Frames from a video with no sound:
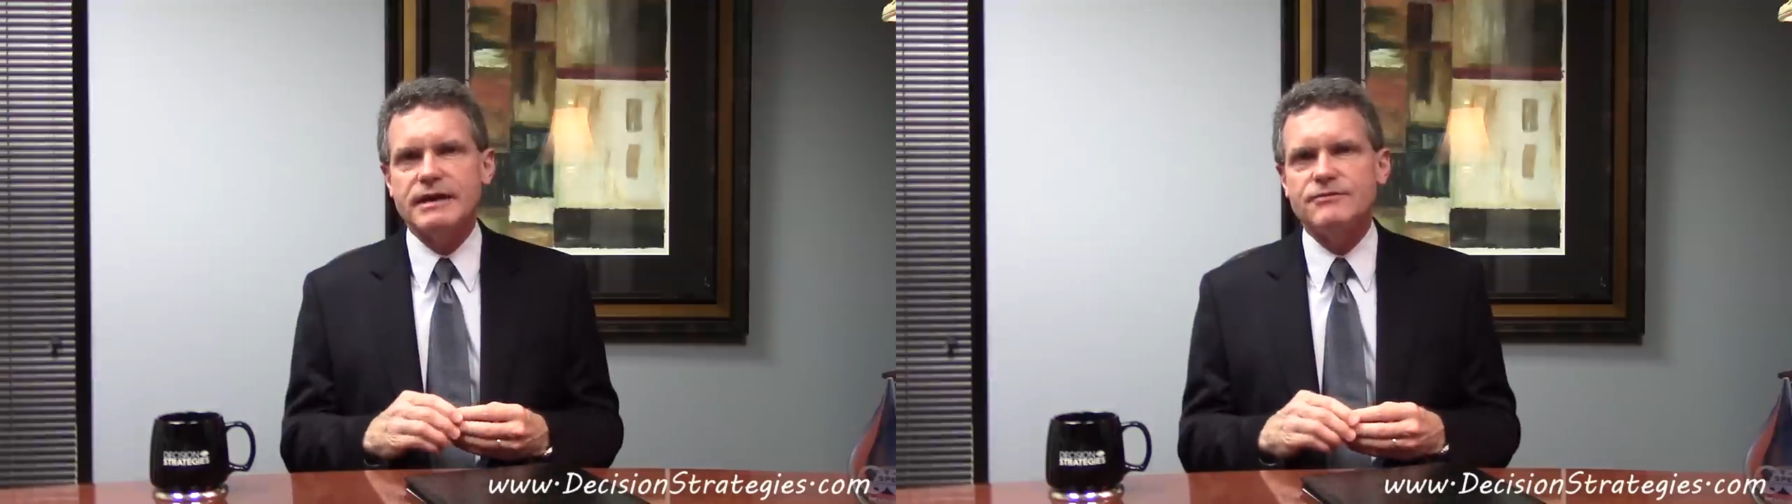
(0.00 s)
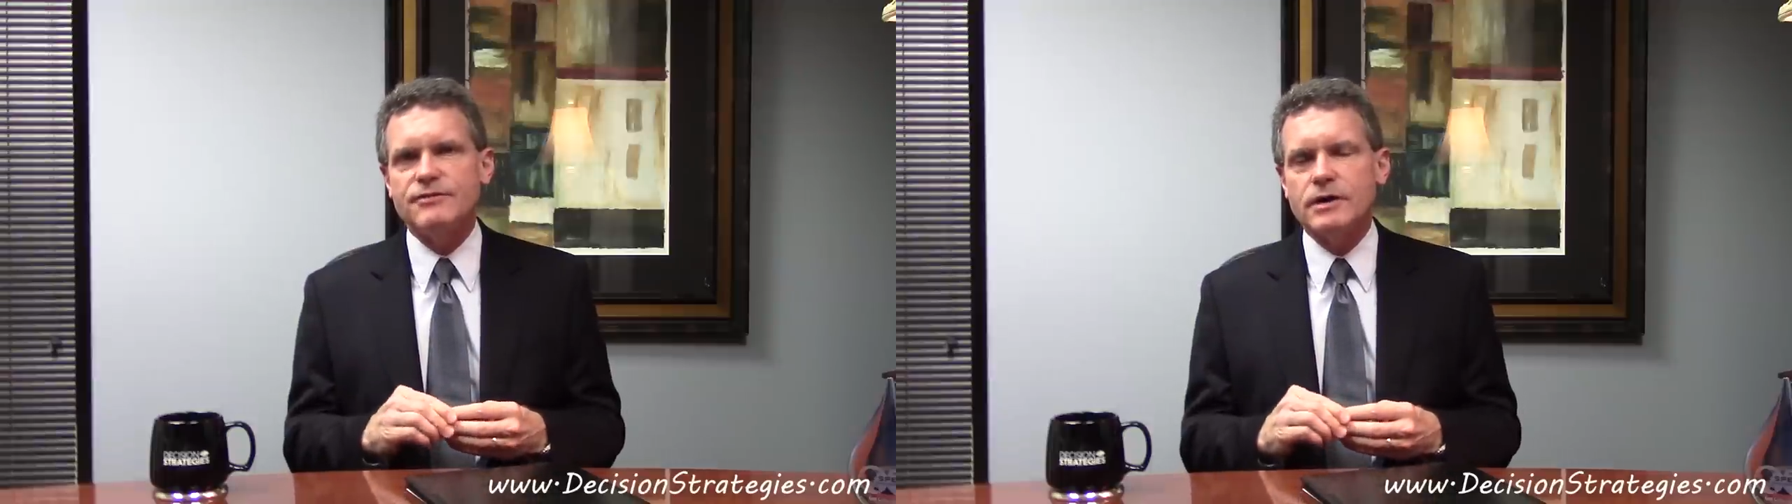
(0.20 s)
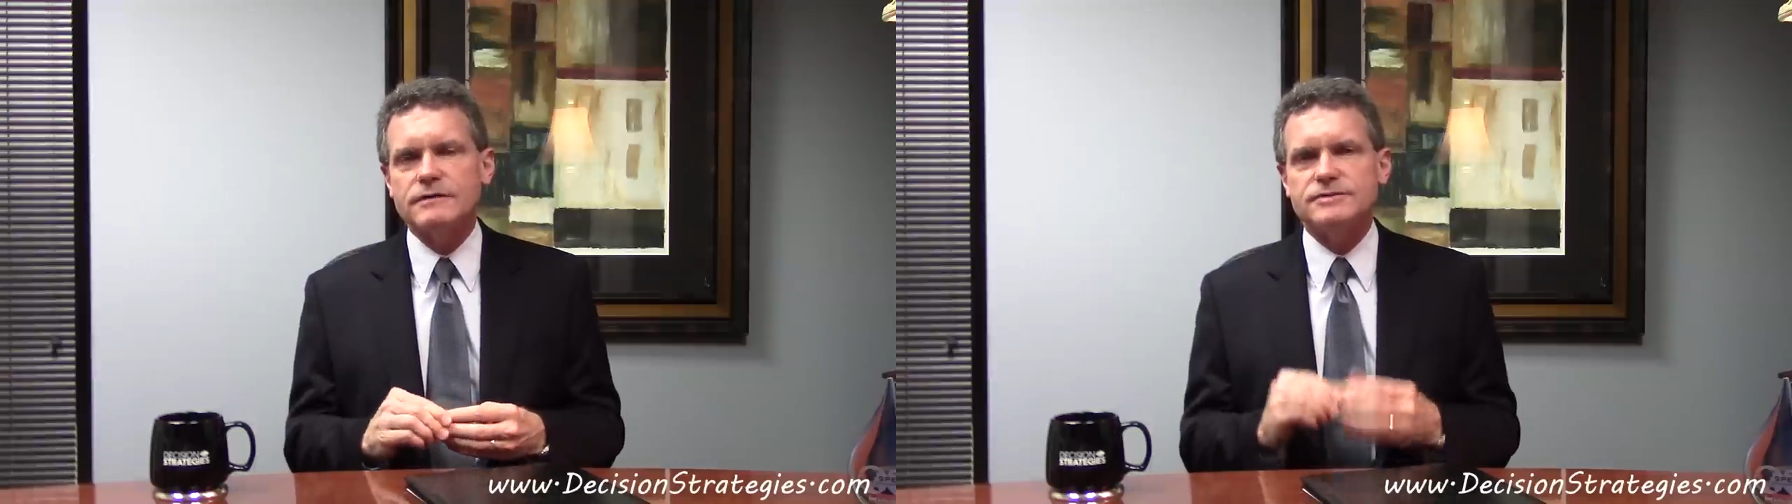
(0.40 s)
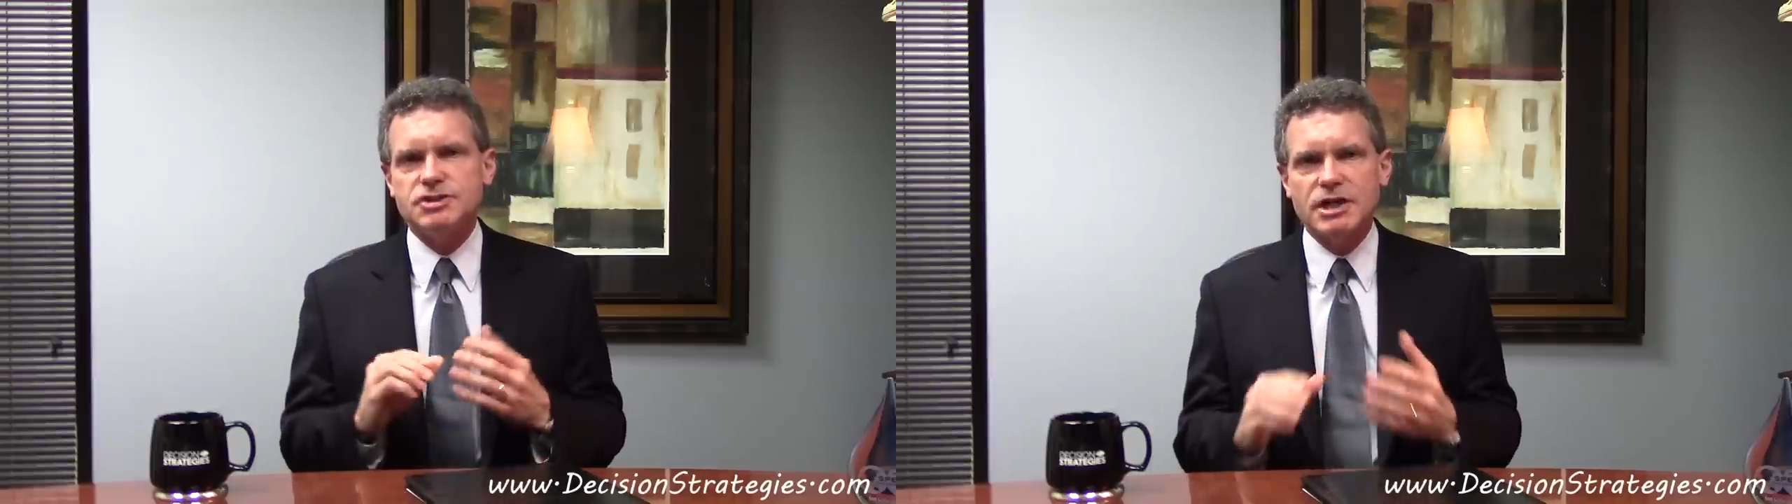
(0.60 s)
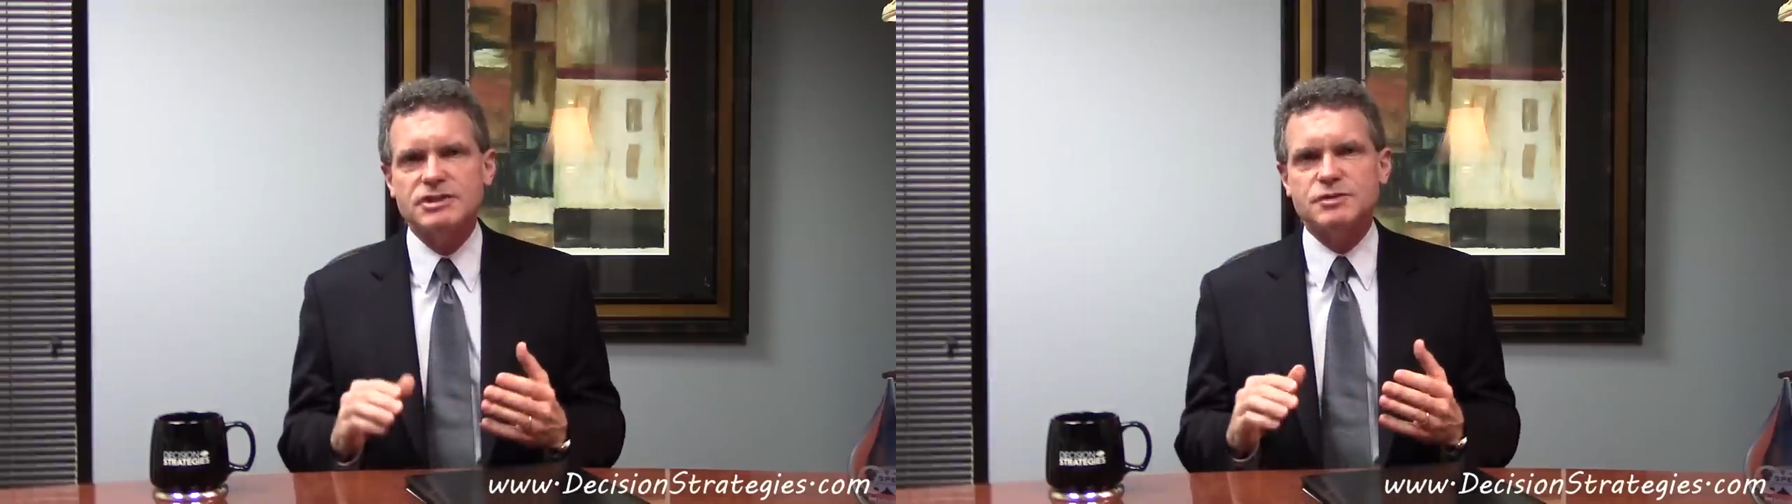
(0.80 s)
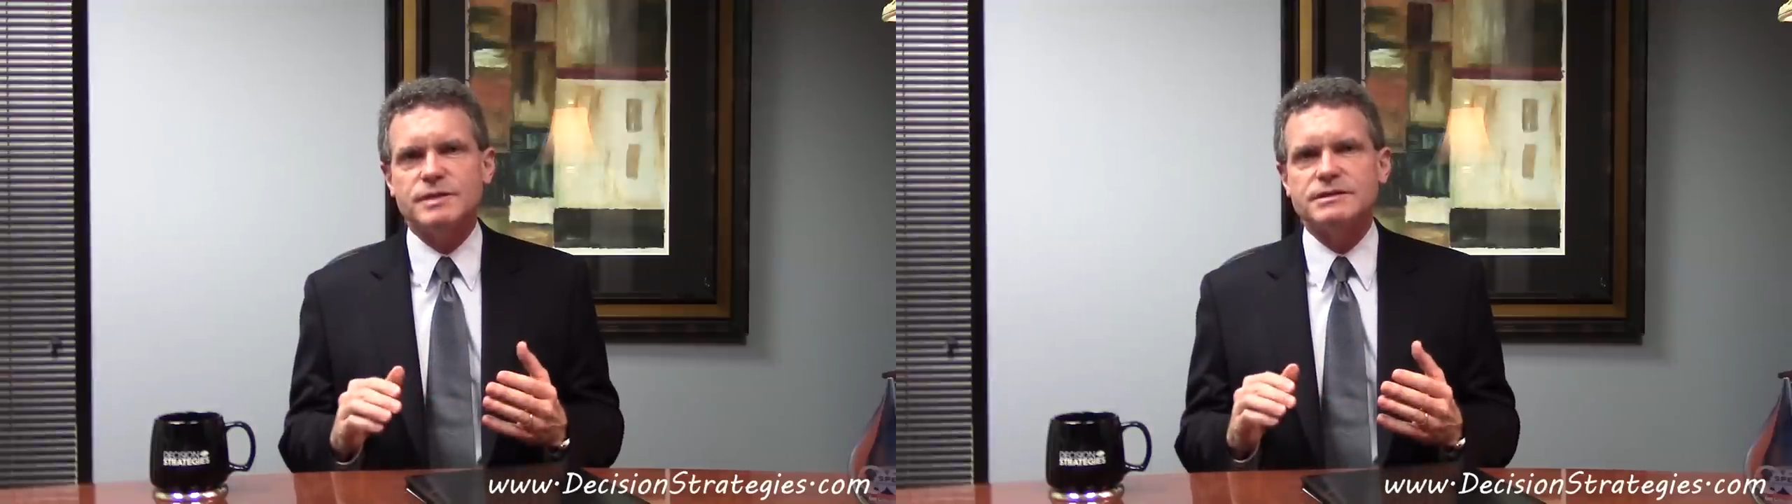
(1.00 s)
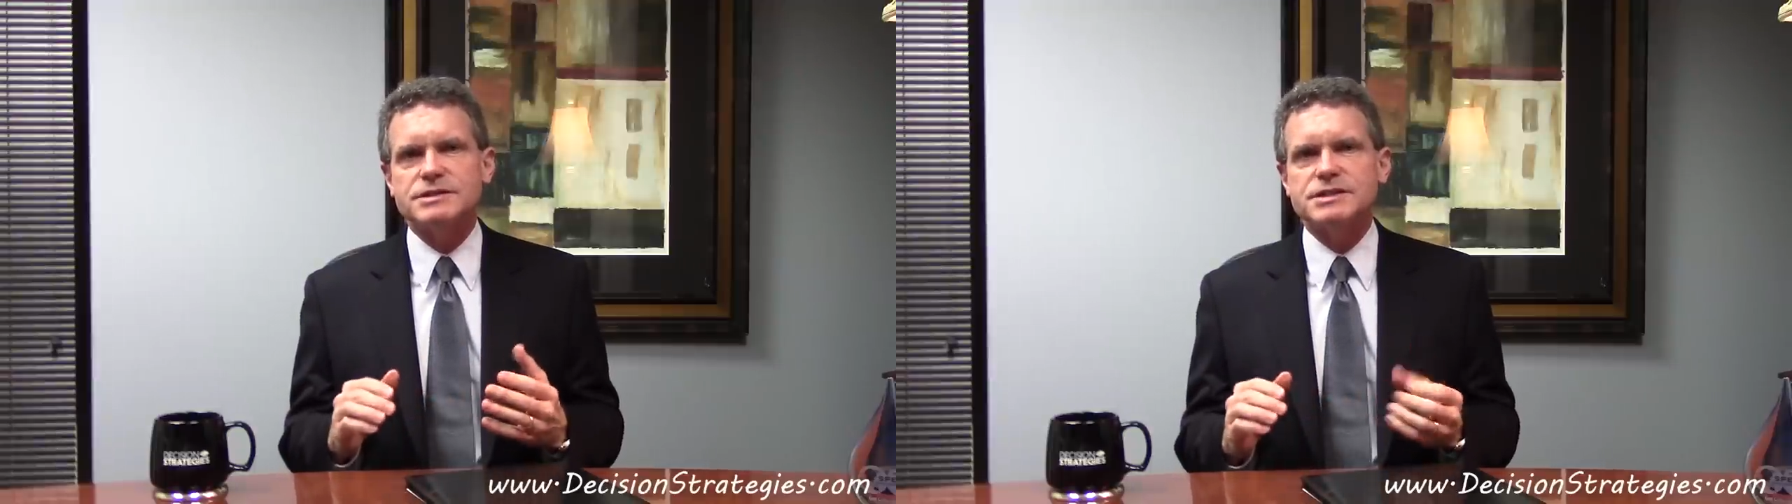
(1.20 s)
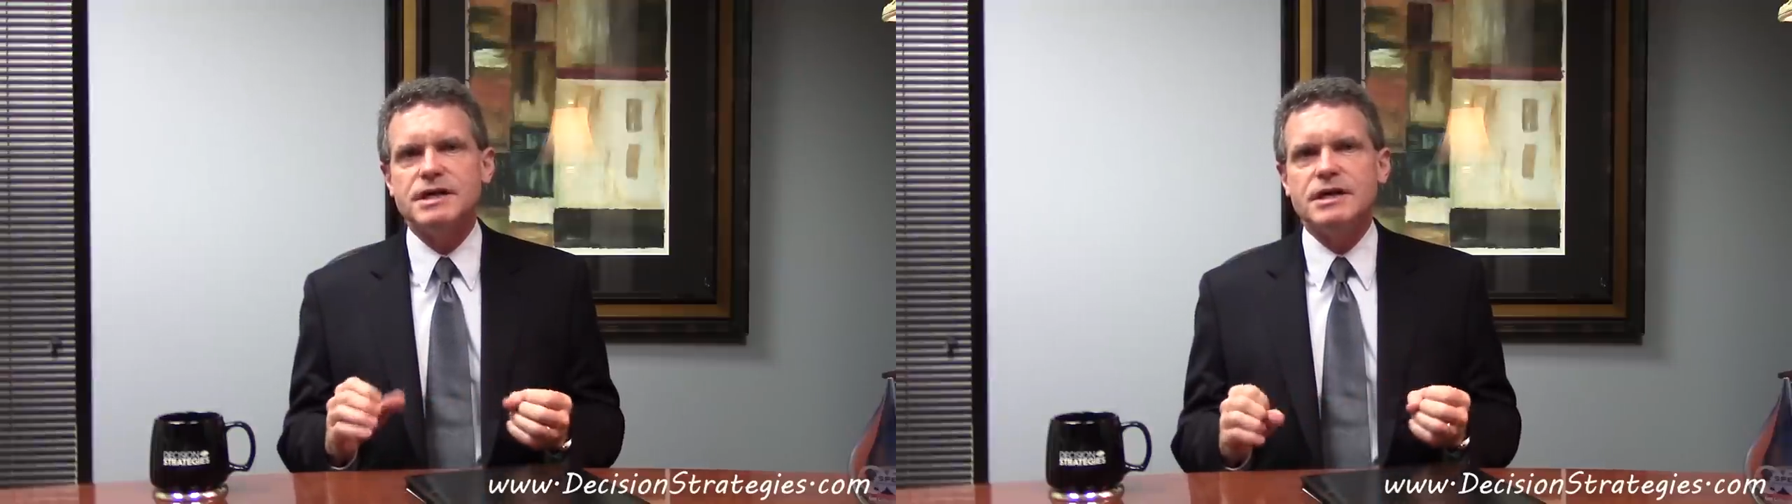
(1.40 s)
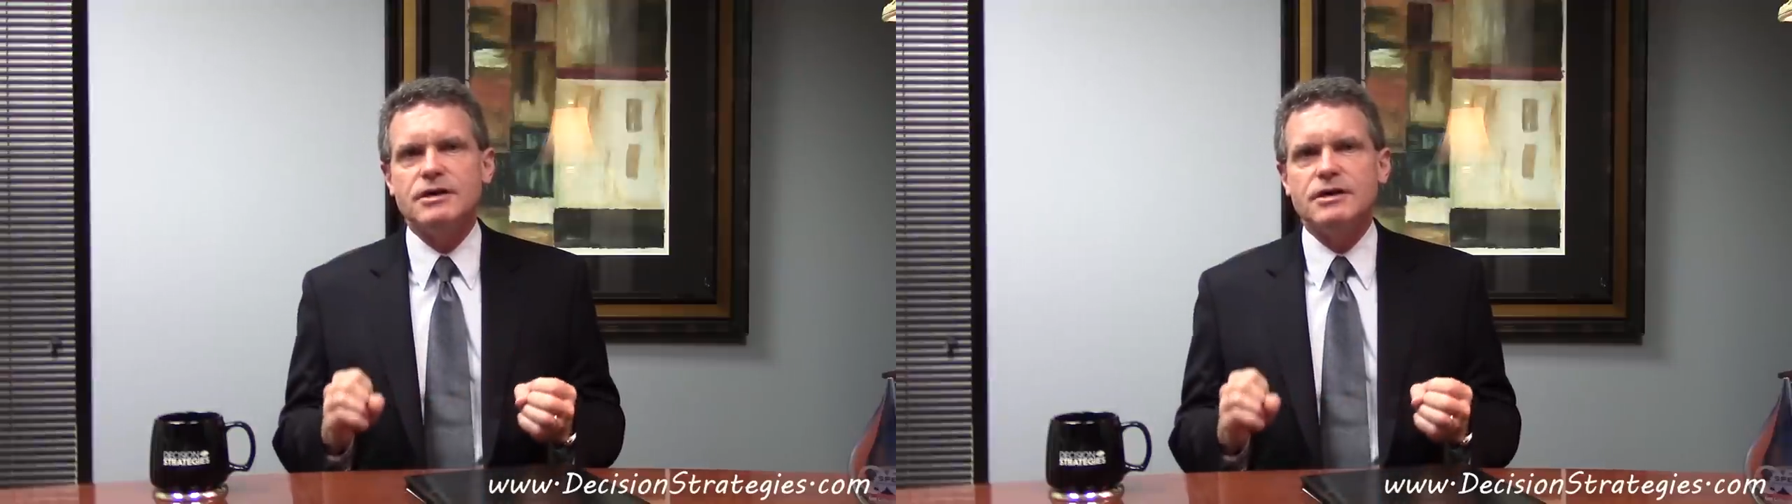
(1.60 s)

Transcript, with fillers: involve judgments